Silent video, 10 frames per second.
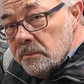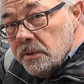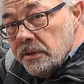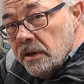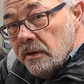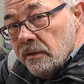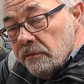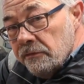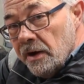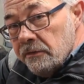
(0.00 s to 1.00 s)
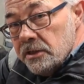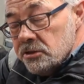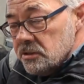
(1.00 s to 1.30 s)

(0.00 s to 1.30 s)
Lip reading: with a 5-inch